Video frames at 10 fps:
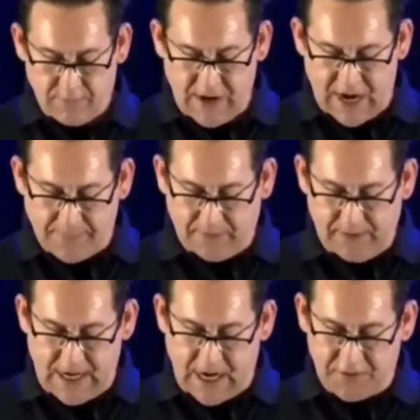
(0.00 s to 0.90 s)

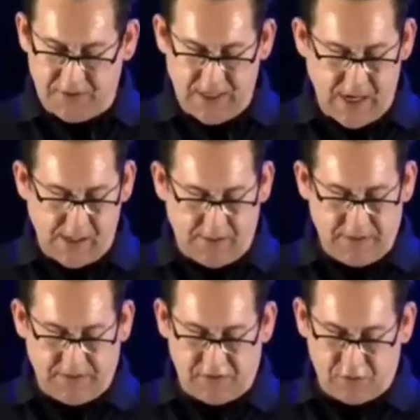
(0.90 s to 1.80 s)
Rapidly ascertaining
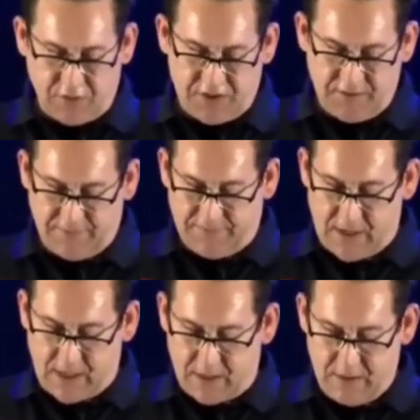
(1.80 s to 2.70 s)
that the source of the
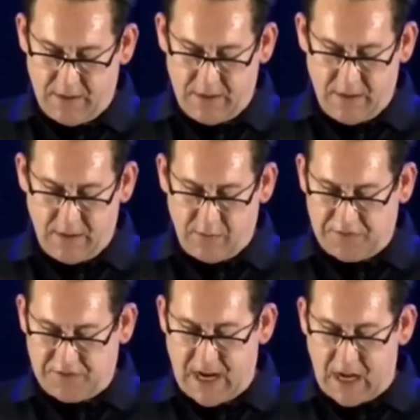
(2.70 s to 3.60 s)
fire
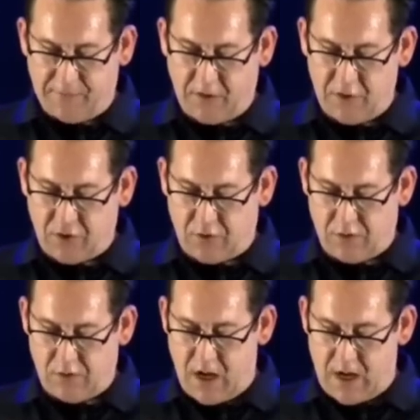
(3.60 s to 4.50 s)
was an
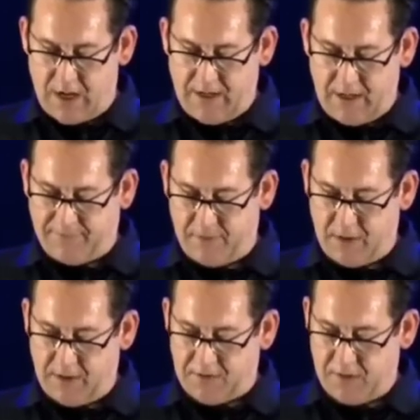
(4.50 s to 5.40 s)
out-of-control hot air
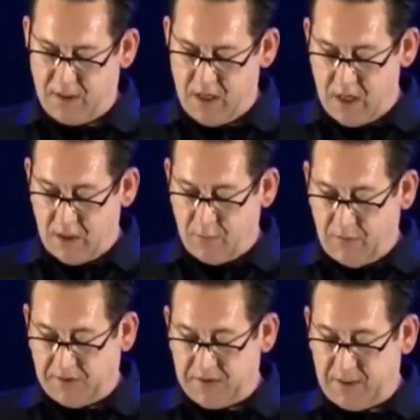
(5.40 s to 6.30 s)
furnace,
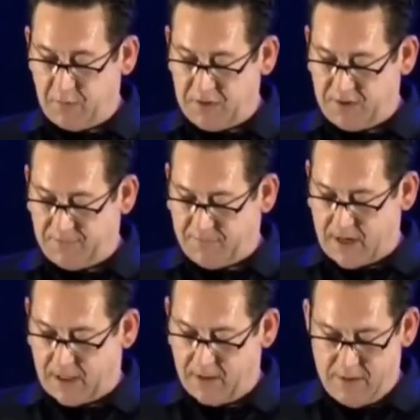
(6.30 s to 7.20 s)
we extinguished the
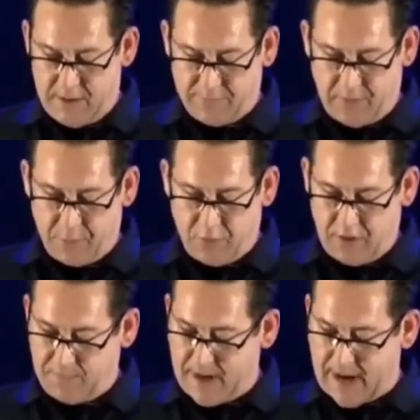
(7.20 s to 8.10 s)
fire and
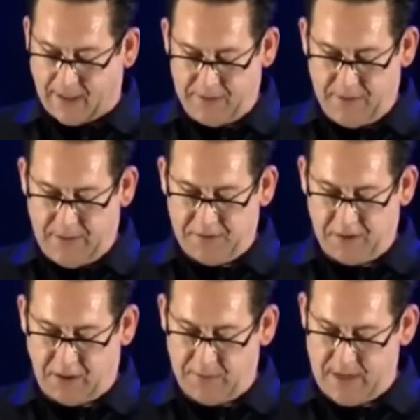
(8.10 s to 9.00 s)
reported back to the
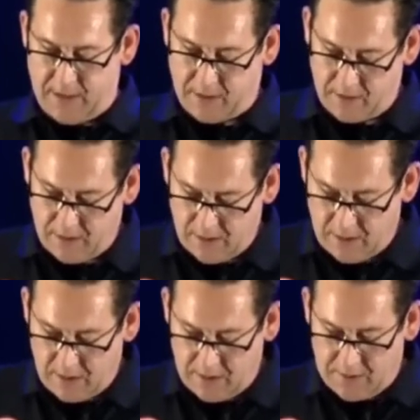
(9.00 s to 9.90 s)
incident commander.
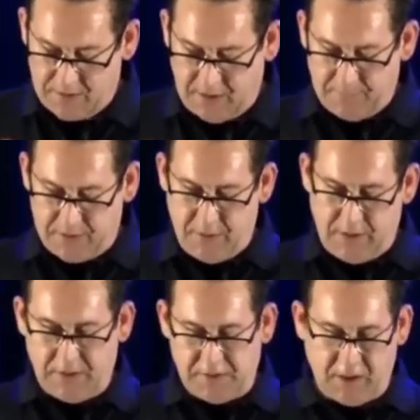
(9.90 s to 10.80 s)
Team 2
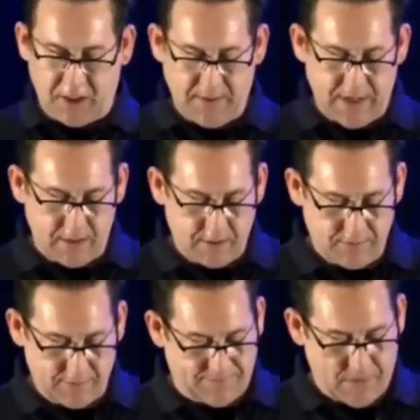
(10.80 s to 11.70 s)
to incident
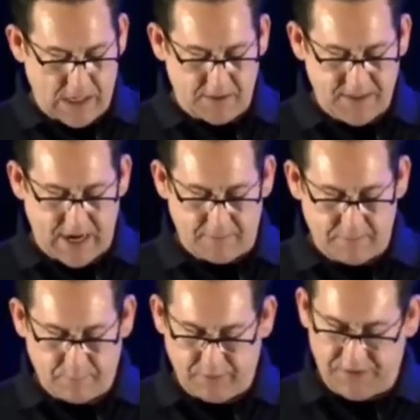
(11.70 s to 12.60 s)
commander, fire's
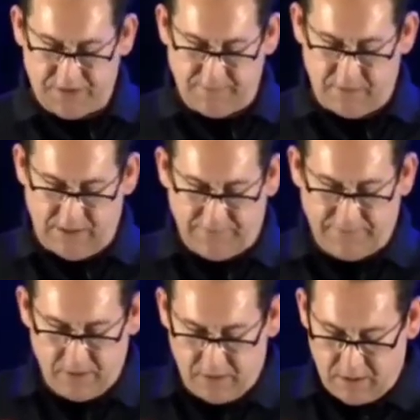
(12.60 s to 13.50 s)
out. Please send relief.